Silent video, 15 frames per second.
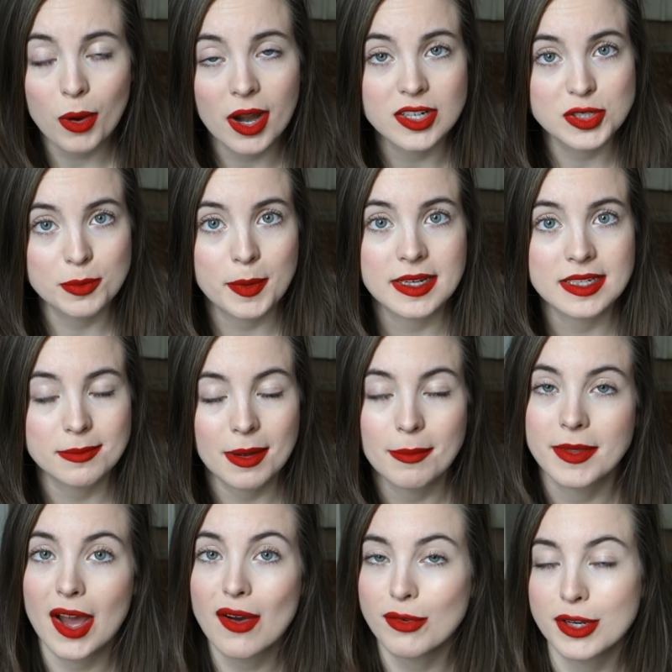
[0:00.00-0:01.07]
where to pick them up
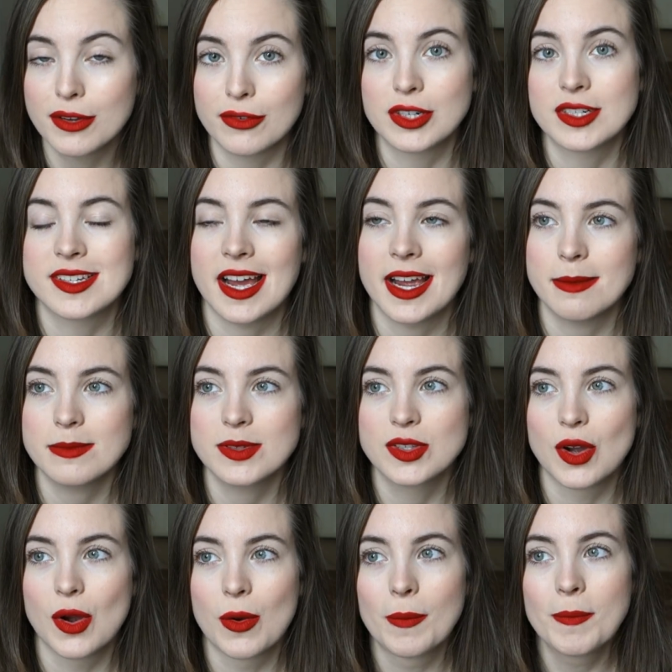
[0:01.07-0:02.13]
now for the first time,
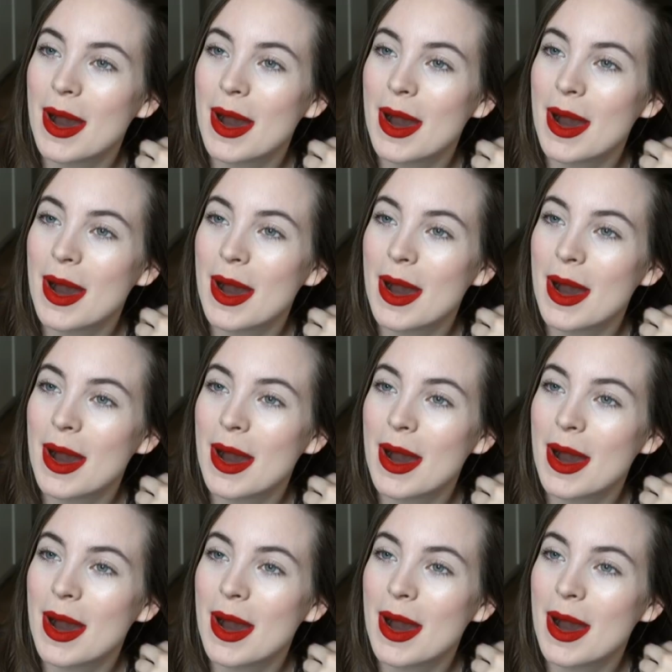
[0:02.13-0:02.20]
so...